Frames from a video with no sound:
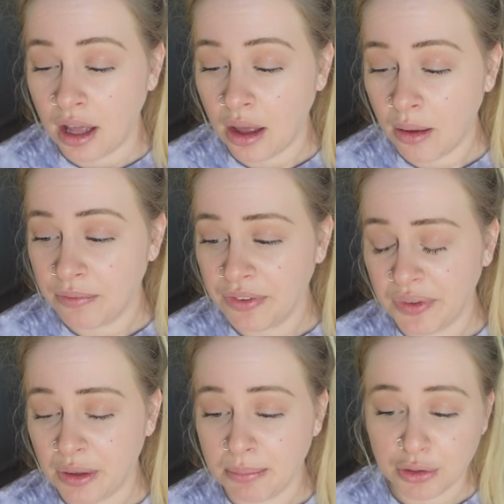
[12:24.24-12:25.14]
um,
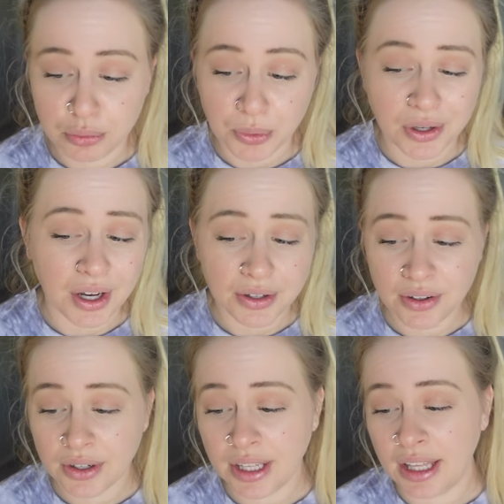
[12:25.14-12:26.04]
feeling much more
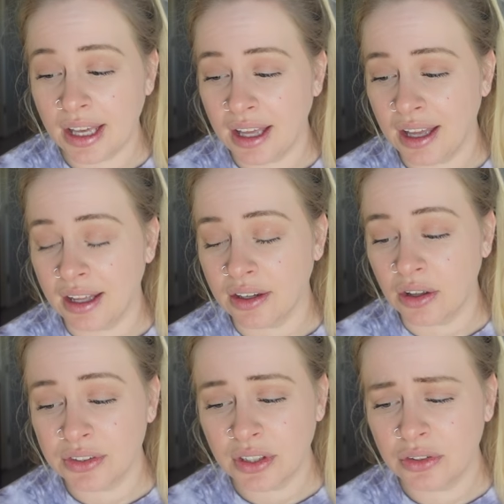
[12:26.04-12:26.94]
hungry and
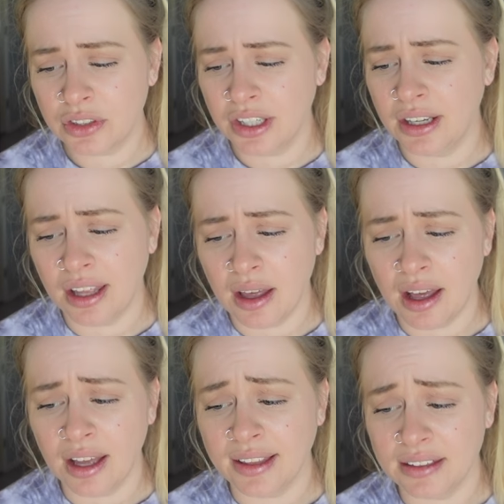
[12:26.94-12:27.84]
also starting to
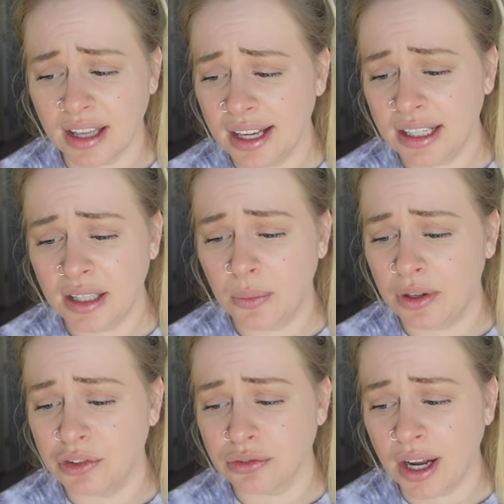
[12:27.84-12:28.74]
get anxiety
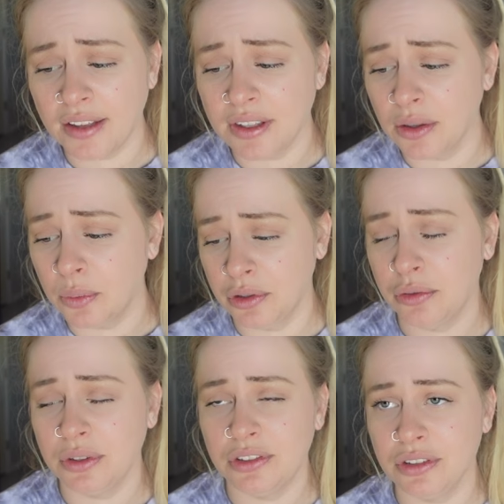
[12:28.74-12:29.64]
while driving,
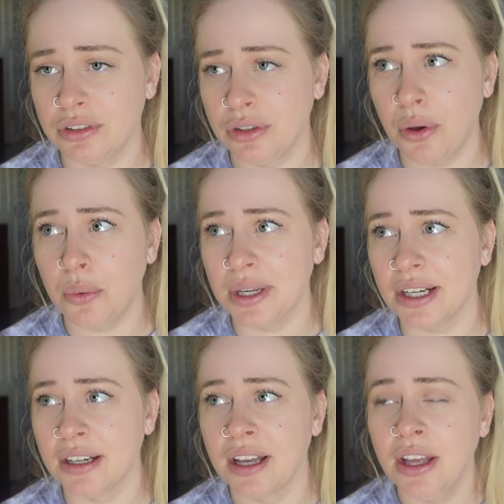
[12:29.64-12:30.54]
which was just so
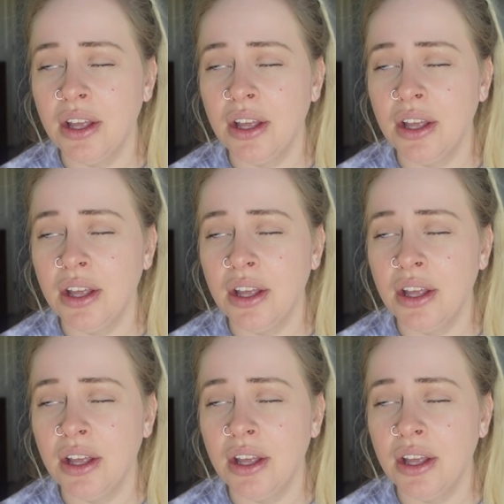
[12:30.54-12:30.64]
weird.